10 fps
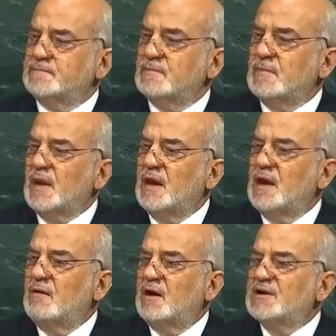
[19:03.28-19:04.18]

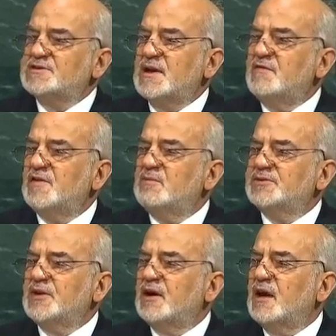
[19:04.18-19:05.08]
process must
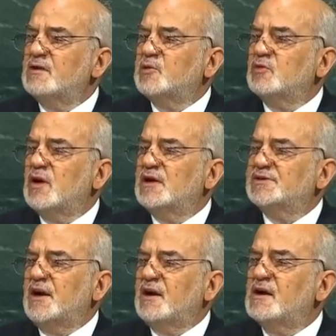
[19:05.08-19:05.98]
be a
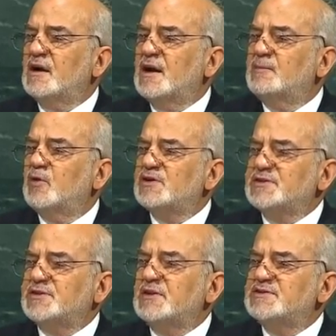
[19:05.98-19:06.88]
comprehensive
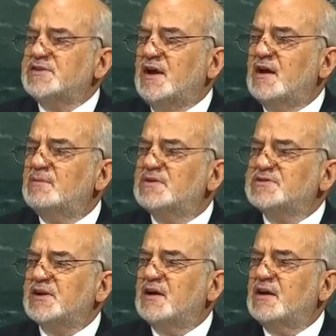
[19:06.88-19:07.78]
one.
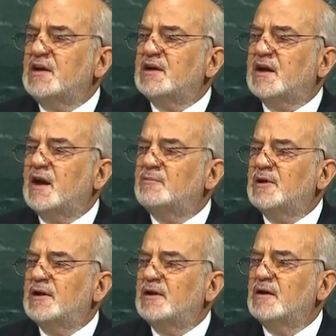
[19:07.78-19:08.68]
Peace in
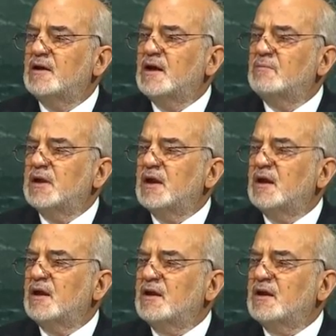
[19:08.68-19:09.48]
our region